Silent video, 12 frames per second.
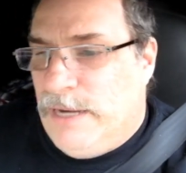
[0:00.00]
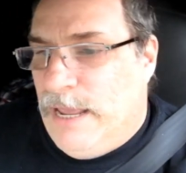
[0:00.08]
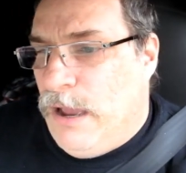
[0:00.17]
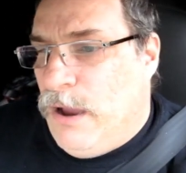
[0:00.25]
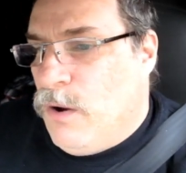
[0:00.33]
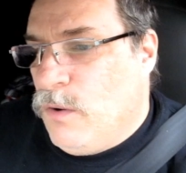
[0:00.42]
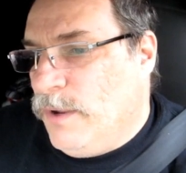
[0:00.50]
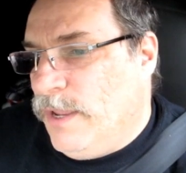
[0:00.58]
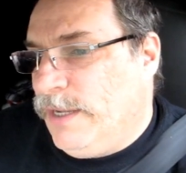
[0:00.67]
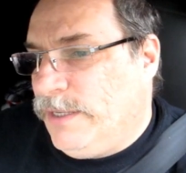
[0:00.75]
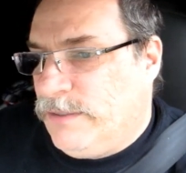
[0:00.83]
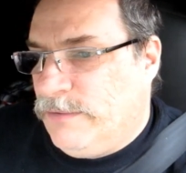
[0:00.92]
Now,
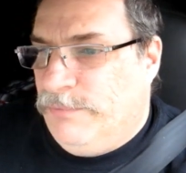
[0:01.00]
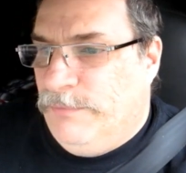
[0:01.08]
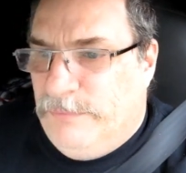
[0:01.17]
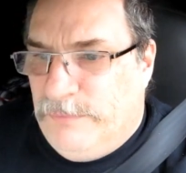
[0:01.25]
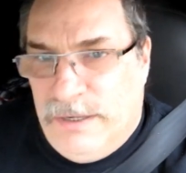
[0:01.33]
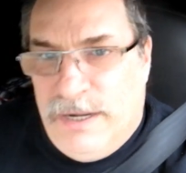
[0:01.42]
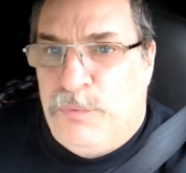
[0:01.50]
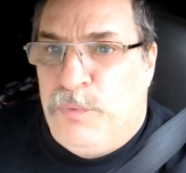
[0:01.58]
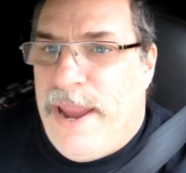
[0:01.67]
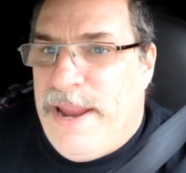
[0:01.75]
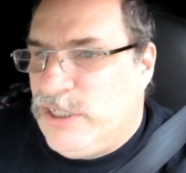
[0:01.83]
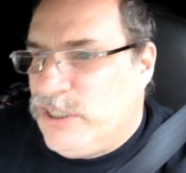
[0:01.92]
it, it
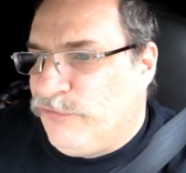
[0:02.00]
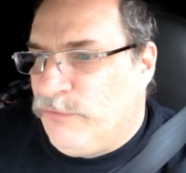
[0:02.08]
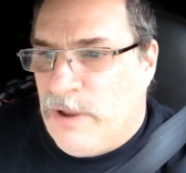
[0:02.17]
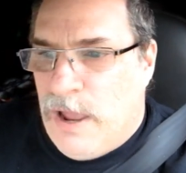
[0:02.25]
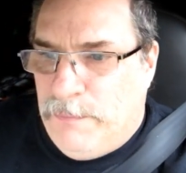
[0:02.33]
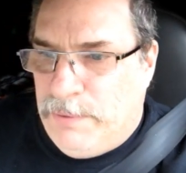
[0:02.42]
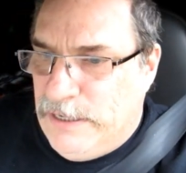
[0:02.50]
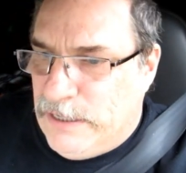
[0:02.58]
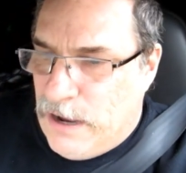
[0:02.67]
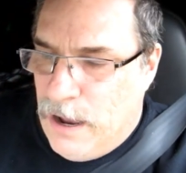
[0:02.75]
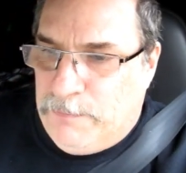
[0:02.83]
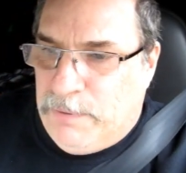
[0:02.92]
ranges from company to
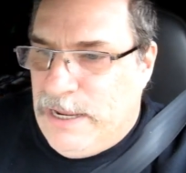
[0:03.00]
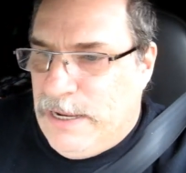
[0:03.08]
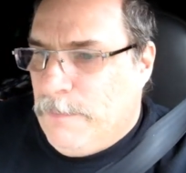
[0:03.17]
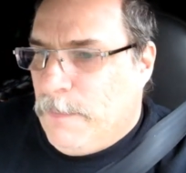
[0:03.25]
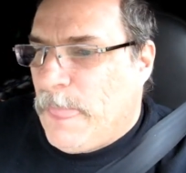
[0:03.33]
company.